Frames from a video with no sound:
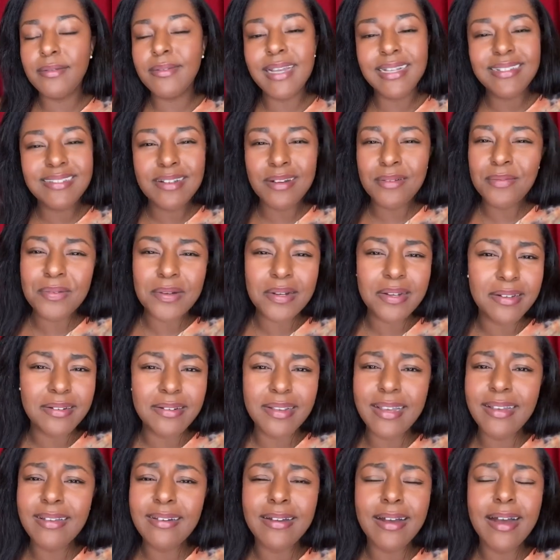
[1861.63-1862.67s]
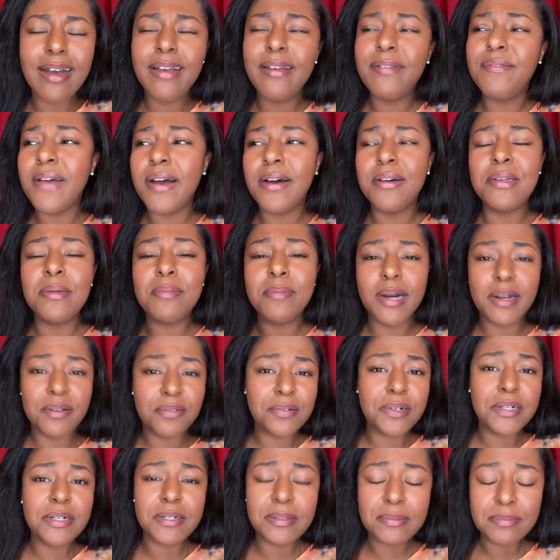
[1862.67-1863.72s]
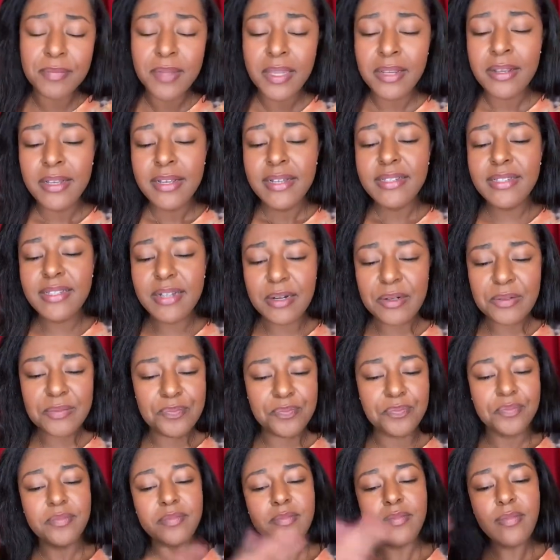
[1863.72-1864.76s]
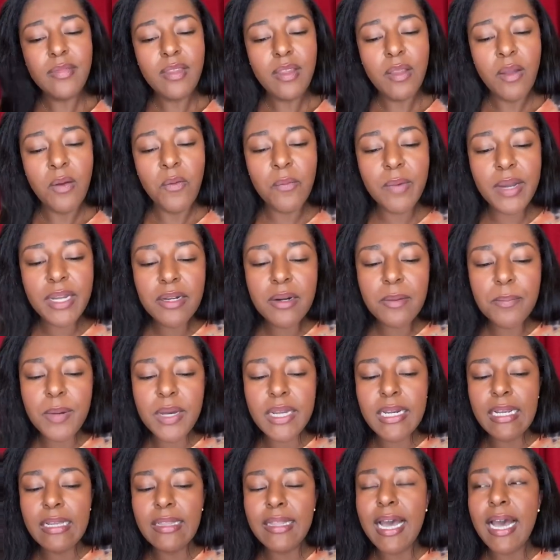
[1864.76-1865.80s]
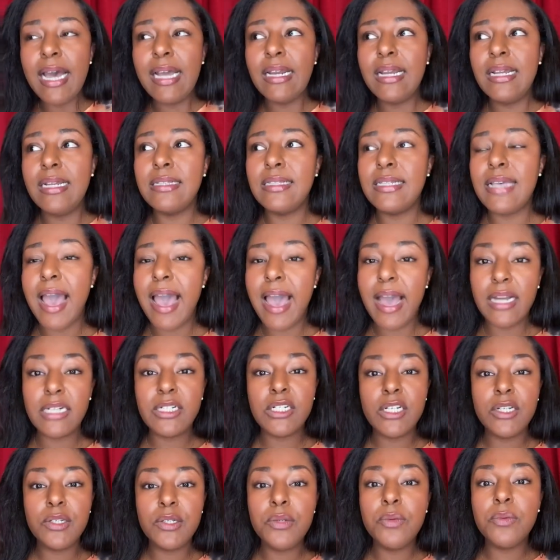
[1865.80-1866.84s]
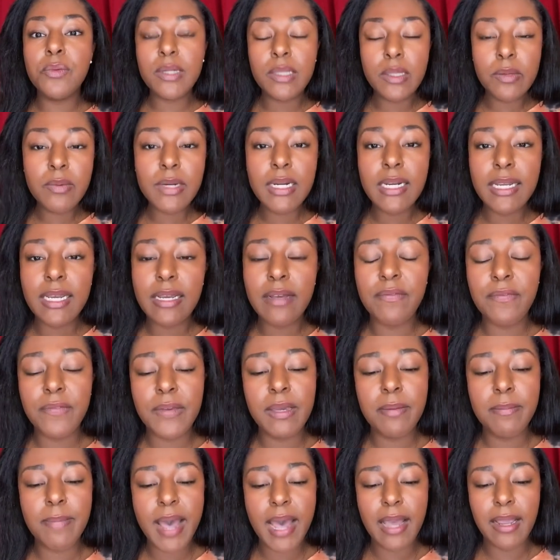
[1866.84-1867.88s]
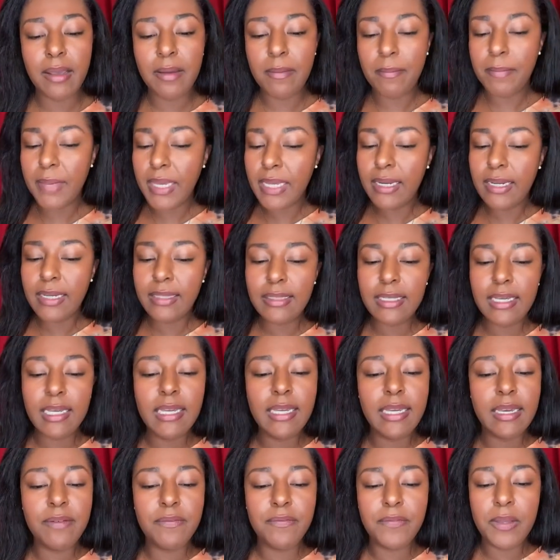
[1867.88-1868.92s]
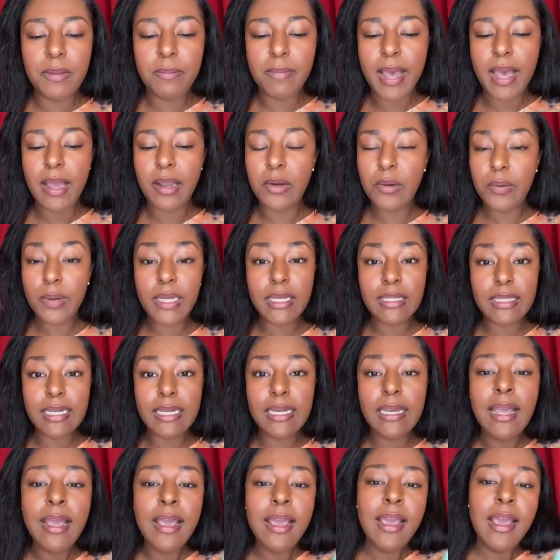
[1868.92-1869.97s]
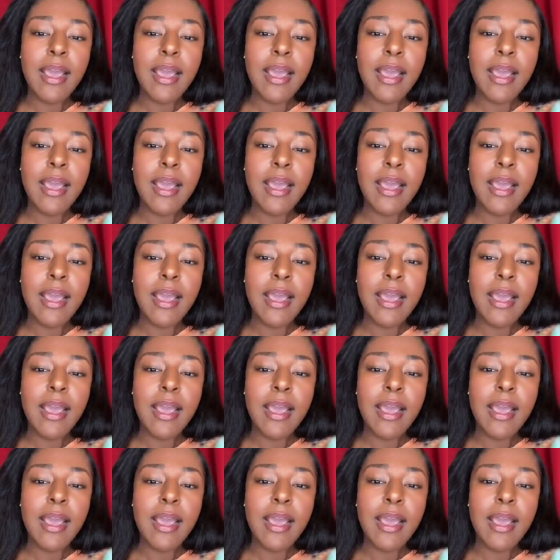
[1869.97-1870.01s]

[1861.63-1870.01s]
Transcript: that's not fun and I value my freedom. So when you're putting that into action, you really want to get feedback immediately, get feedback quickly.